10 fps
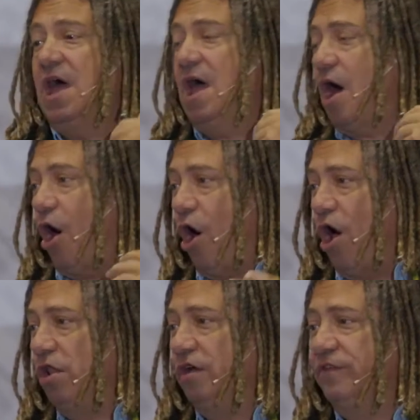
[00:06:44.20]

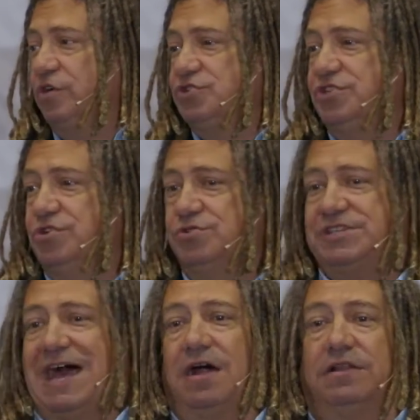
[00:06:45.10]
all of those news
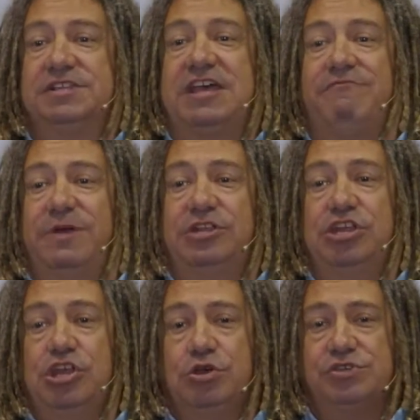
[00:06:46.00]
outlets have been
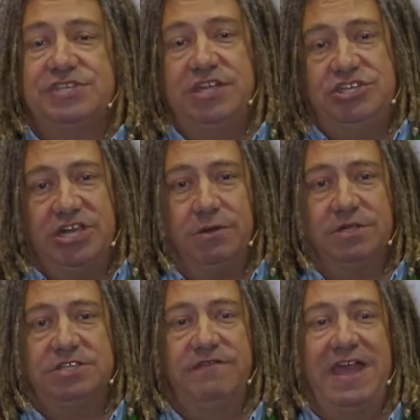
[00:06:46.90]
using
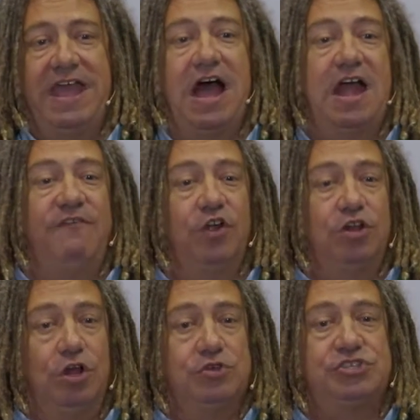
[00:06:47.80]
generative AI for
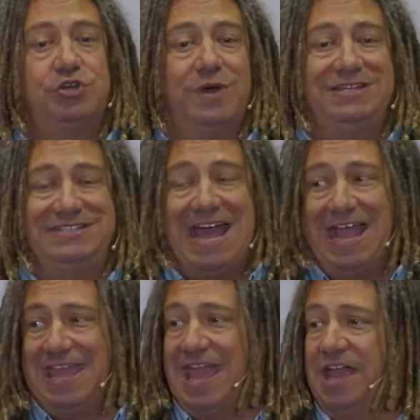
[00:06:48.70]
close to a
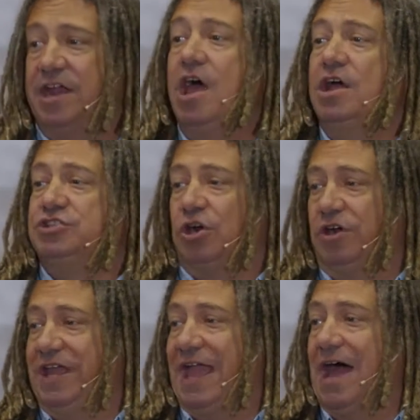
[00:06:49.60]
decade,
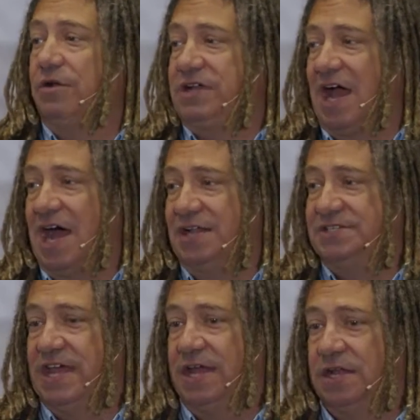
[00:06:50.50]
turning out
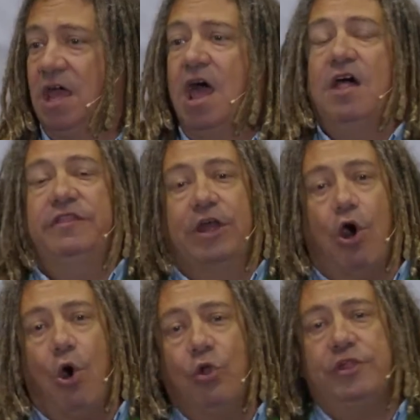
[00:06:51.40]
content. The
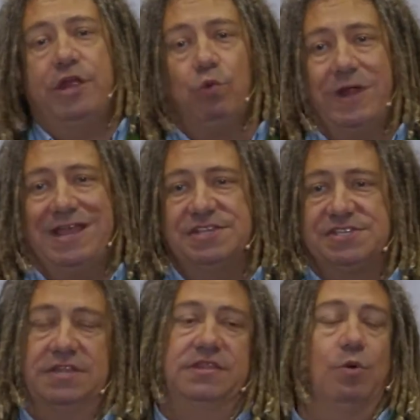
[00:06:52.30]
only
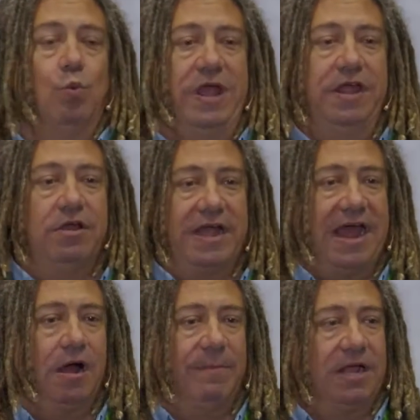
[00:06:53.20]
reason that we are
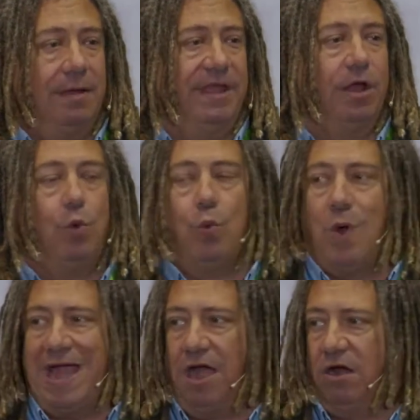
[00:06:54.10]
now becoming
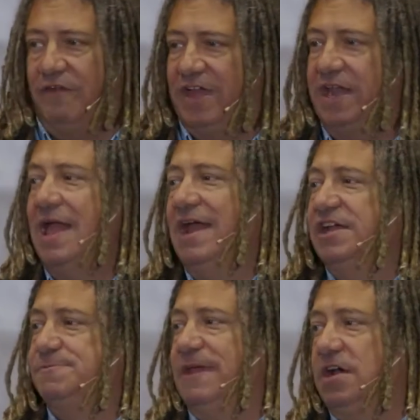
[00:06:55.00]
aware of it is
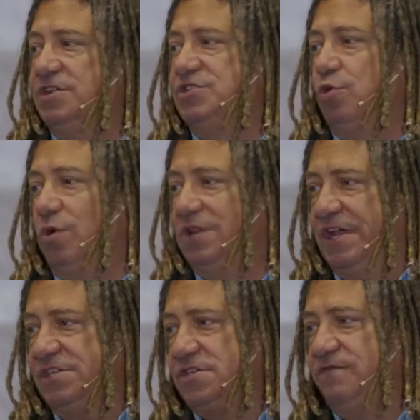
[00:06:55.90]
because the
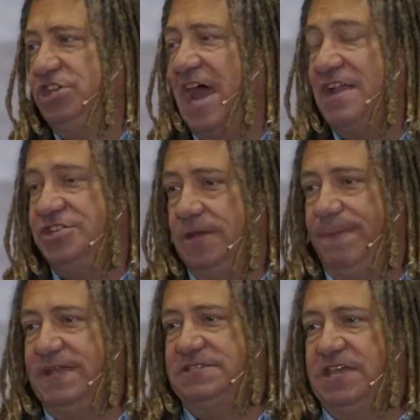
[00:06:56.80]
release of
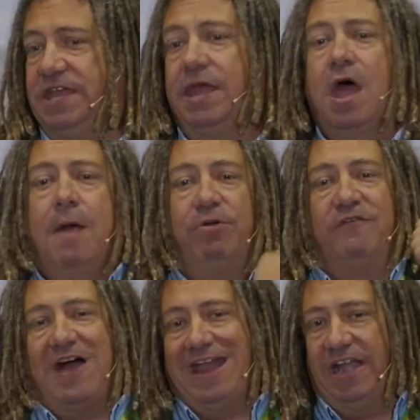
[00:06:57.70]
ChatGPT
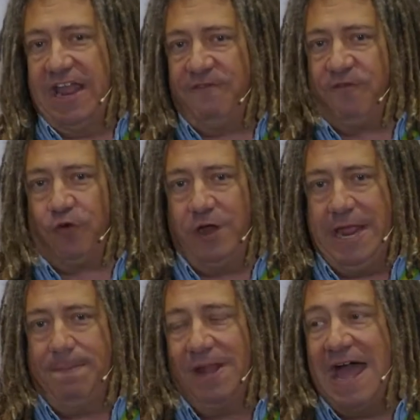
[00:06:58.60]
provided a free
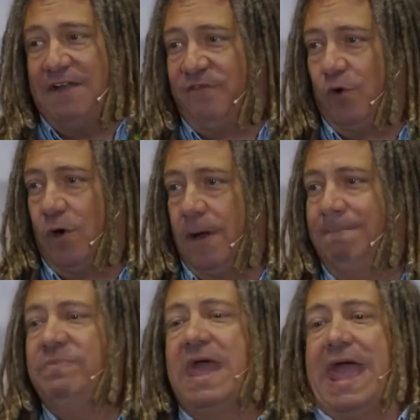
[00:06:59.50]
platform
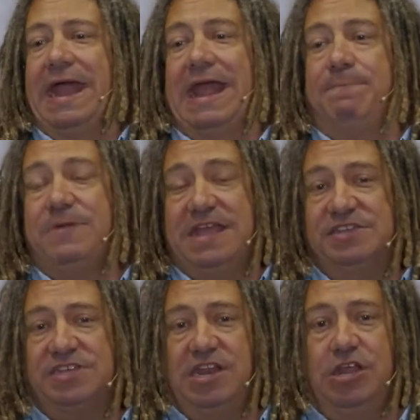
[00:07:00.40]
and an
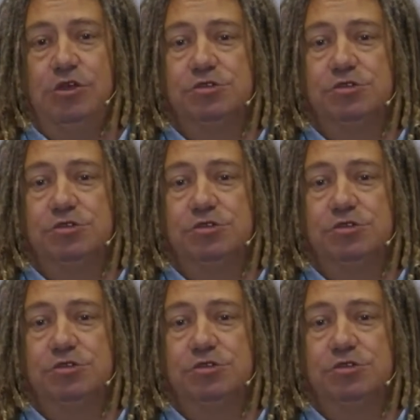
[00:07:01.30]
easy-to-use